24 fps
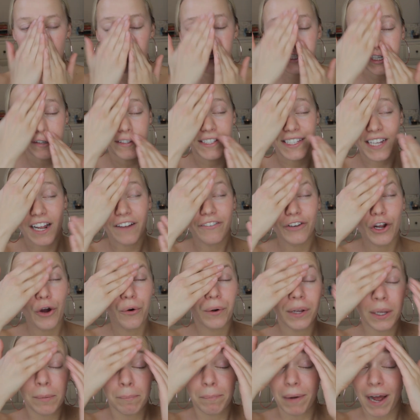So instead of
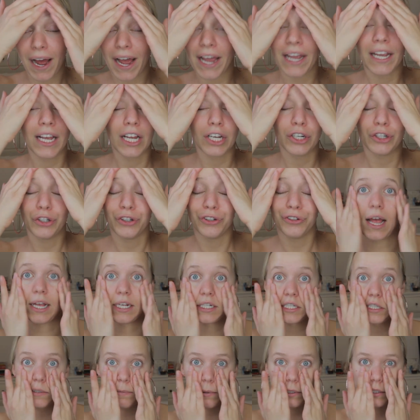going and buying a new
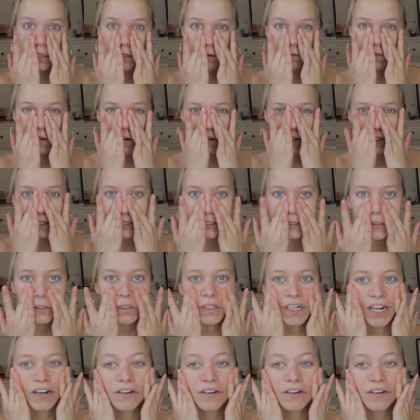expensive foundation,